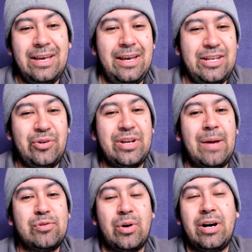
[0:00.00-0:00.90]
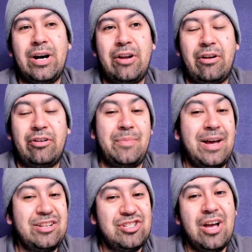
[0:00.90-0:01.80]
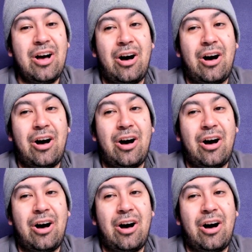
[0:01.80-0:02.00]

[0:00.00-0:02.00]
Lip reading: and you'll get up to a $100 match